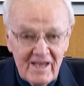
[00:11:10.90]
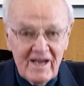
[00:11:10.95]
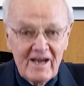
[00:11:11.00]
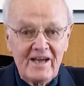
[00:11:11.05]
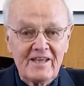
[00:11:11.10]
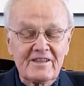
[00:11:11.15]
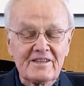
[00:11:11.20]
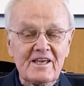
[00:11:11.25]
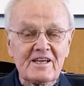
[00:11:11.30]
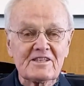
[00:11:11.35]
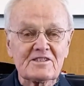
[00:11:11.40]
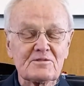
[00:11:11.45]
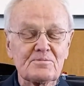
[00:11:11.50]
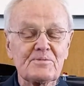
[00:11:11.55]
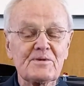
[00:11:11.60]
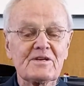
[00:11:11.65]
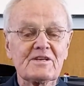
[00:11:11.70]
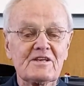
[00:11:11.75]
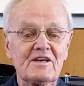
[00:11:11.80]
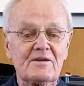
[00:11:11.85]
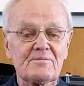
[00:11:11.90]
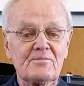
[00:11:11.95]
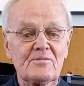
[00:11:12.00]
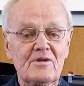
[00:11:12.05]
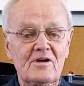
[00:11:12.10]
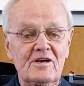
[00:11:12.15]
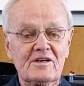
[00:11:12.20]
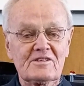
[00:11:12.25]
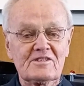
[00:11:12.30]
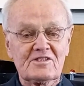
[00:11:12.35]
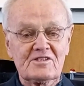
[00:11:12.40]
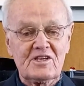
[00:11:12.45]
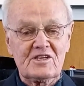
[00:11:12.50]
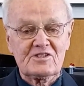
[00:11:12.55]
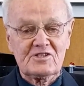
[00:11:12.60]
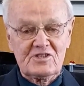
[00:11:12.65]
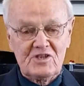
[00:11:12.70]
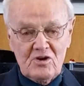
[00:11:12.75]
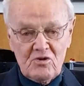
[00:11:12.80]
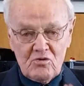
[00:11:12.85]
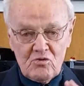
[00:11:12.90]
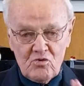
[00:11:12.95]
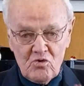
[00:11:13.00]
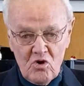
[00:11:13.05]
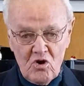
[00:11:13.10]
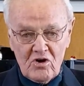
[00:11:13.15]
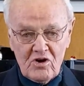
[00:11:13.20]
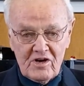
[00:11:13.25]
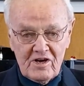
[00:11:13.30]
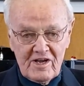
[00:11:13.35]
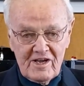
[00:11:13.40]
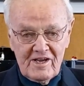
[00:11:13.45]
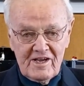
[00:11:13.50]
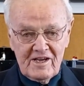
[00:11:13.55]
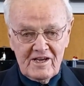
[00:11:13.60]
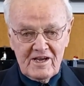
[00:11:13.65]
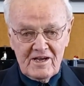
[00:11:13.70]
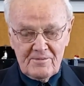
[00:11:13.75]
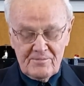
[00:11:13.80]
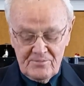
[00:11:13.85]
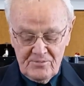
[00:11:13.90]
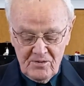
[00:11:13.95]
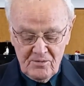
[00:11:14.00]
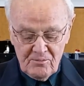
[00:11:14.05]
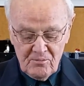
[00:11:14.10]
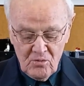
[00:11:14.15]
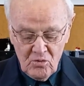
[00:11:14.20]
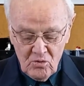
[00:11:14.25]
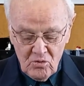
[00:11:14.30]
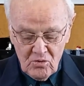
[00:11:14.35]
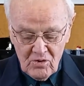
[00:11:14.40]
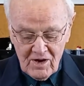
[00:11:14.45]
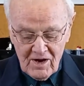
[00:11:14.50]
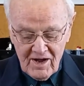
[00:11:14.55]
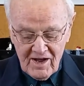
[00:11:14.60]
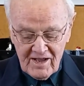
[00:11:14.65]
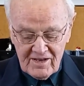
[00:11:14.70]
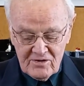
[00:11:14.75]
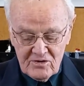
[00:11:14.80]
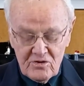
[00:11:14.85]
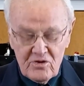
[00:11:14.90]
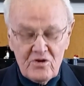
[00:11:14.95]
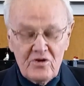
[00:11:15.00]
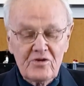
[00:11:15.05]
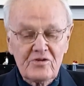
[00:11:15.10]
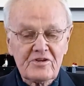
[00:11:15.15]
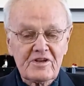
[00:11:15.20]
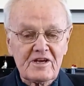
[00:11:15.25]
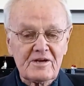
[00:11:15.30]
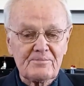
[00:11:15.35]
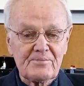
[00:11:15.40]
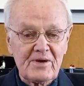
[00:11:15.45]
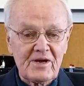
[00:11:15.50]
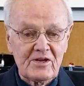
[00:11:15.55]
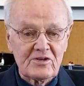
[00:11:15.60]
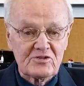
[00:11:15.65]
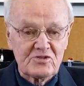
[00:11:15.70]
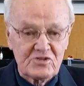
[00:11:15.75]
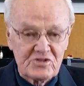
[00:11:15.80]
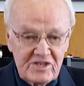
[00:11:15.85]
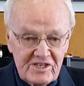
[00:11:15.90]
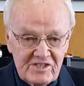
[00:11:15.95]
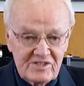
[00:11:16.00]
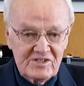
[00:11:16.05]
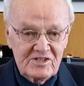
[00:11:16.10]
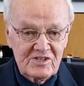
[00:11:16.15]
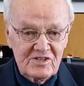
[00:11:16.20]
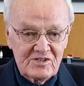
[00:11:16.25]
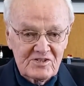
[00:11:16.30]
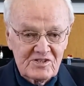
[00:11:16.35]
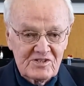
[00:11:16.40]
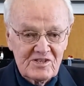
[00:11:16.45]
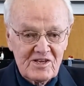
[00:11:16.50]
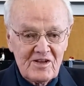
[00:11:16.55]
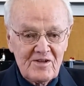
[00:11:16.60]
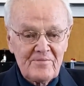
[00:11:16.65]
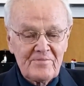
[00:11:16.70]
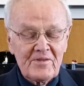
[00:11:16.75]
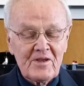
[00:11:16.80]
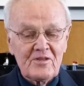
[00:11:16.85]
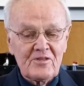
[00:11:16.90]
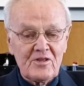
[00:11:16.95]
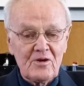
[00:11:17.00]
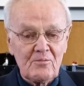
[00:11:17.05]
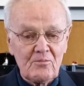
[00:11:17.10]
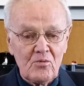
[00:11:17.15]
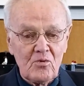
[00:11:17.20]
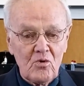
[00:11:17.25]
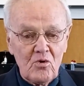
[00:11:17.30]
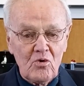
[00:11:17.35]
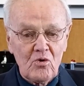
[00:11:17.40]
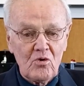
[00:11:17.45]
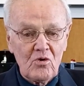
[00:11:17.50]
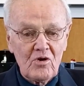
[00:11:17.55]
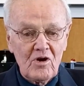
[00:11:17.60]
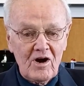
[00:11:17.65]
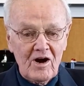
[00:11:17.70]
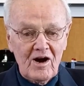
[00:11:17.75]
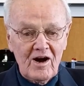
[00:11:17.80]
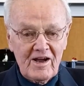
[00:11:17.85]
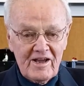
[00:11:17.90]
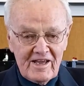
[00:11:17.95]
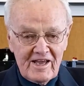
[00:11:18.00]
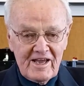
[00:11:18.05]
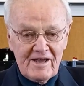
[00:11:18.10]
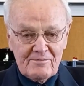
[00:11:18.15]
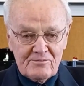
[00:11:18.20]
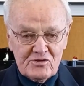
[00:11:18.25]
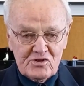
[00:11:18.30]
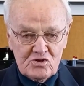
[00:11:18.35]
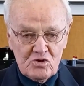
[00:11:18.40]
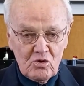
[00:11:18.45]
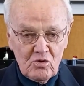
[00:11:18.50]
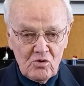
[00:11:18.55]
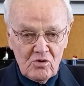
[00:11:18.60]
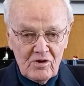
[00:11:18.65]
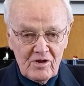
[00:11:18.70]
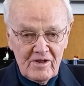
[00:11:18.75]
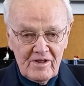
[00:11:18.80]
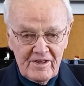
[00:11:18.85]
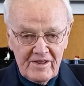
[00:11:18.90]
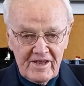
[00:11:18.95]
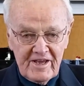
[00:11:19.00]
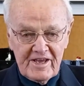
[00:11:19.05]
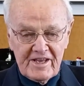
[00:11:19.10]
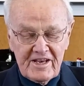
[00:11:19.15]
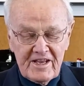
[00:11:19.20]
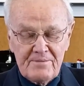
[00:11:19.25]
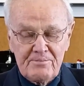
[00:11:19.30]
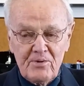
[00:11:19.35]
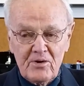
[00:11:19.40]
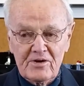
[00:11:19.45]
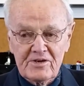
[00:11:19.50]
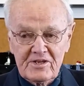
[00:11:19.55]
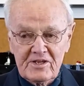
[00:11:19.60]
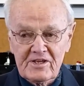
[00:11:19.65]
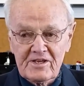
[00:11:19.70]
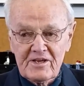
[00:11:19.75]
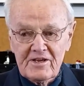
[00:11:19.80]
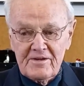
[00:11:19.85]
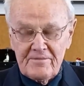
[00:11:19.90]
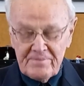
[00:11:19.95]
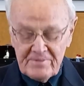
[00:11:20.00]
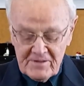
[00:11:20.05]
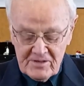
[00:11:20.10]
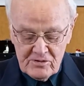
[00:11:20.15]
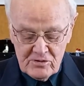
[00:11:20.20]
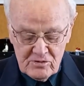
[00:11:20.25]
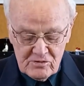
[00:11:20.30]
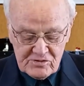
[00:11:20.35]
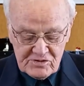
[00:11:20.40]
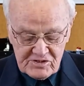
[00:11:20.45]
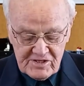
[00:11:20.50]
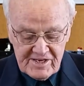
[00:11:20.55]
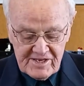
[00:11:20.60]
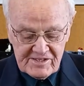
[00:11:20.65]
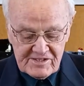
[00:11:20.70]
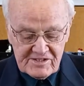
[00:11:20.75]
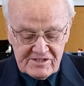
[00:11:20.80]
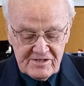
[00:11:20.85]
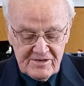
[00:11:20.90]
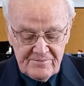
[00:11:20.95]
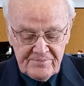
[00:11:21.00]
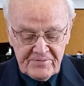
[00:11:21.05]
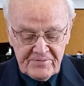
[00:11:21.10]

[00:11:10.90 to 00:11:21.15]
And that's become like such a rock. The more I learn about Jesus, the more I am sure. Anybody who says,